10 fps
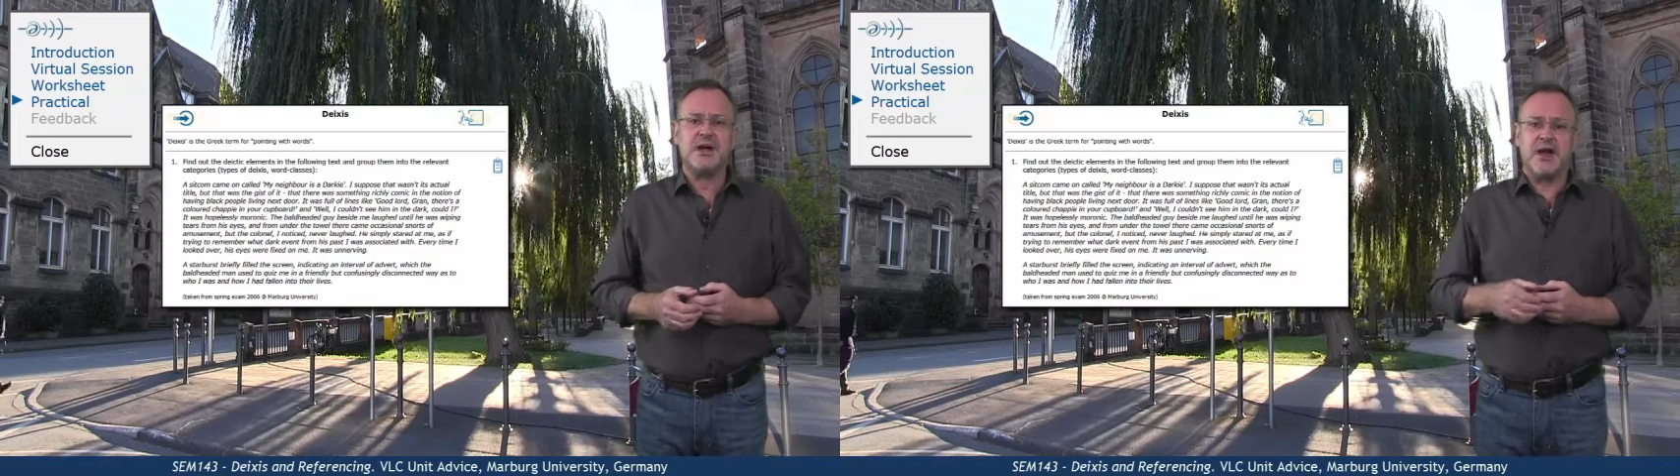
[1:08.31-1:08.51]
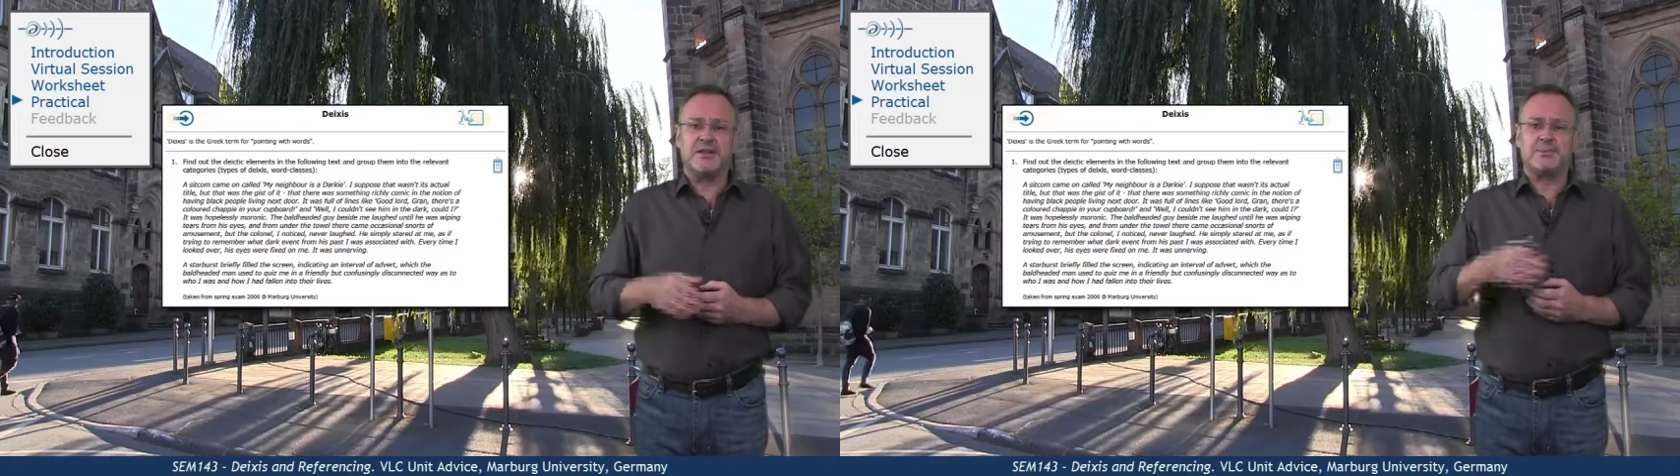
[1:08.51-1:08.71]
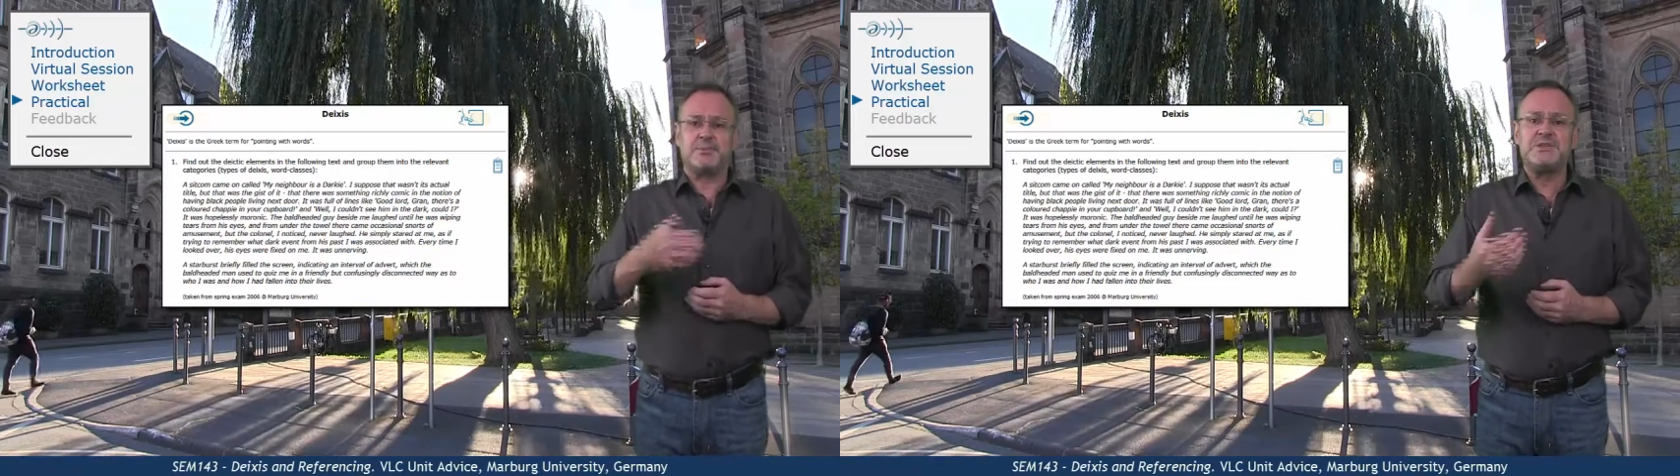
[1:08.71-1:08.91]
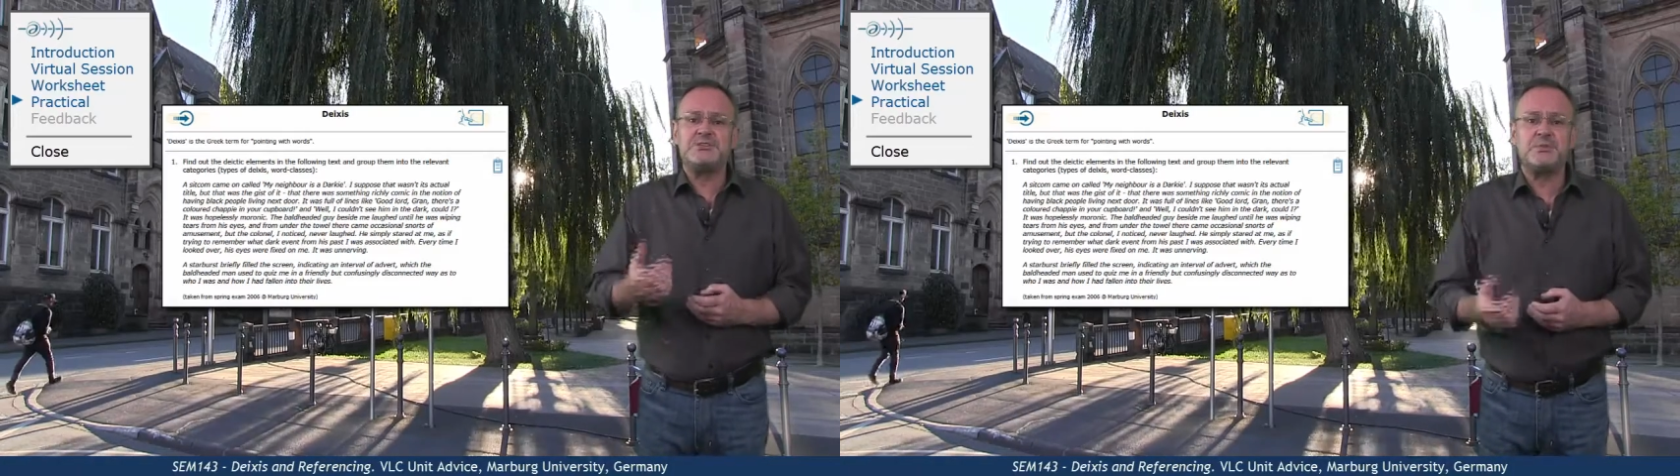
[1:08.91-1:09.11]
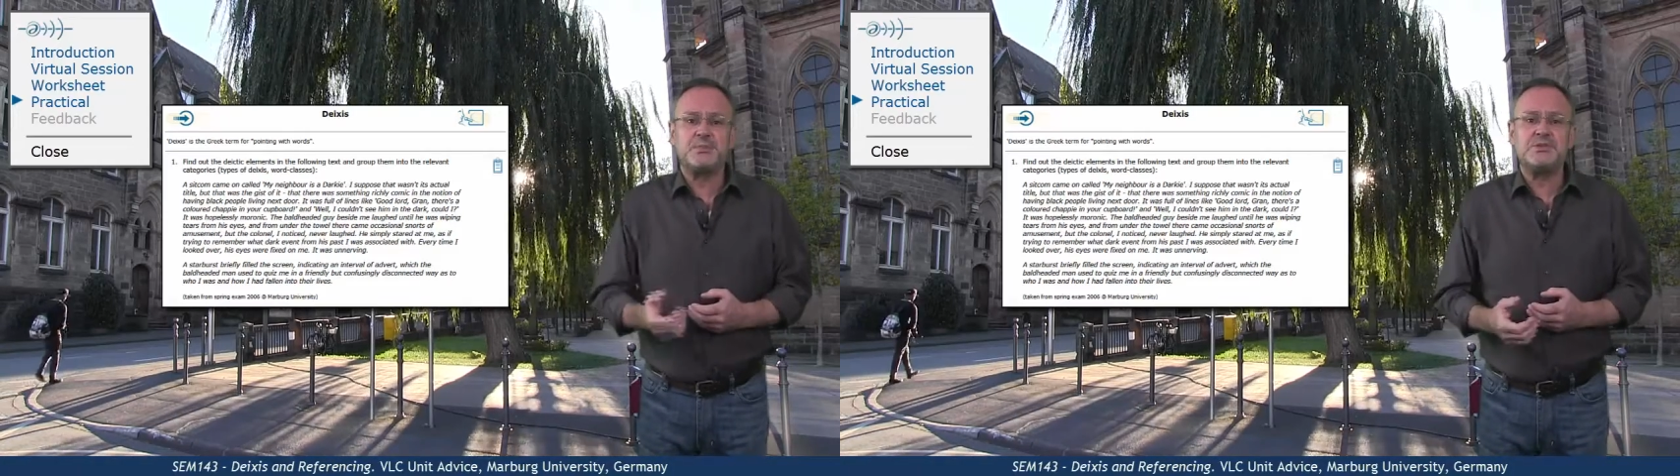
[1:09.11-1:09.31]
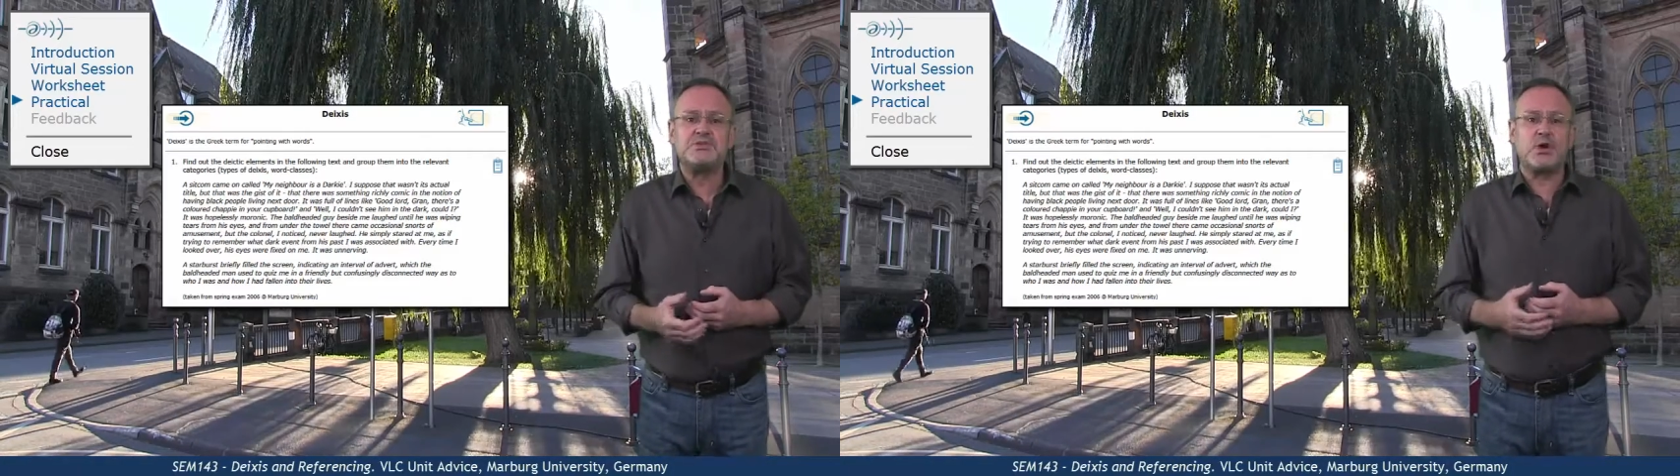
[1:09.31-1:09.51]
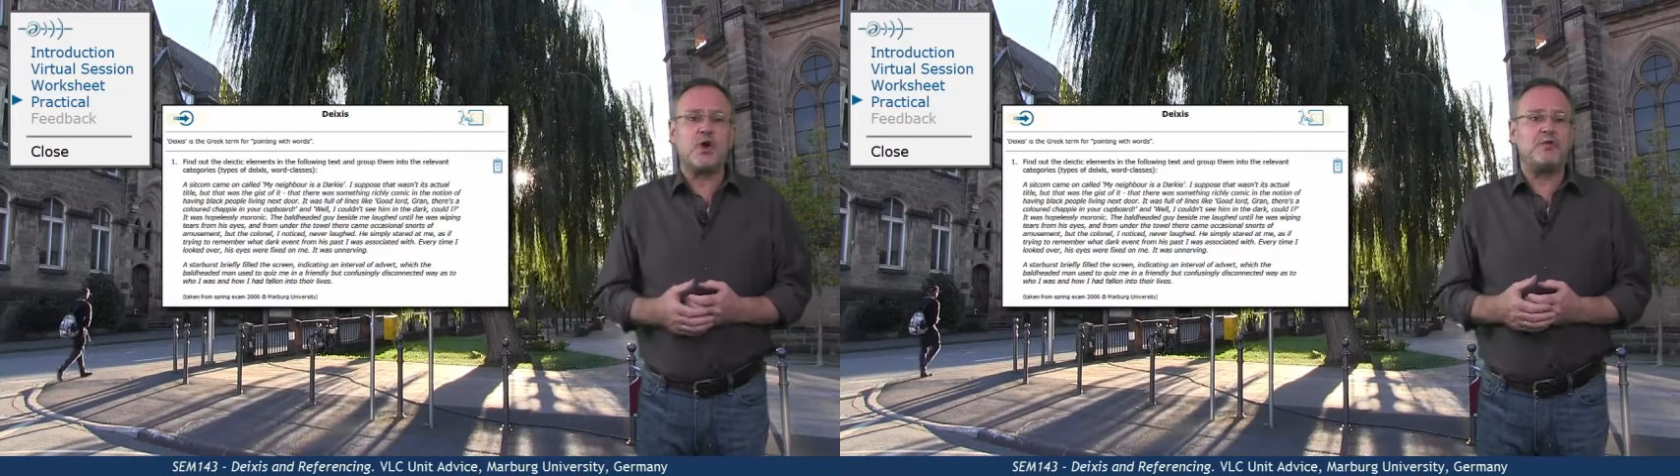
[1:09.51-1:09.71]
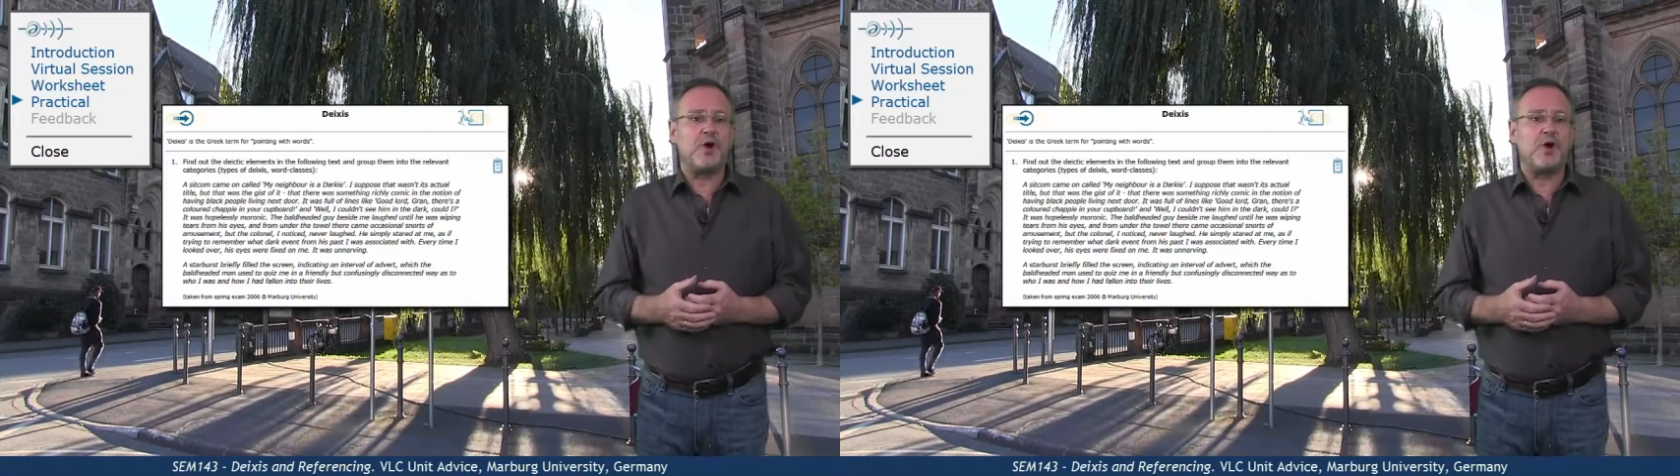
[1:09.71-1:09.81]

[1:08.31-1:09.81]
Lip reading: and the principles of